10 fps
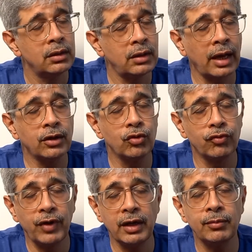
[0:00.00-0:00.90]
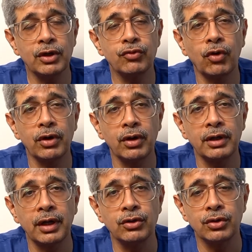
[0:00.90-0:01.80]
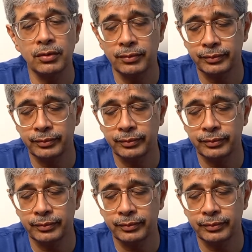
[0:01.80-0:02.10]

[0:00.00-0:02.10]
Thank you very much for your attention.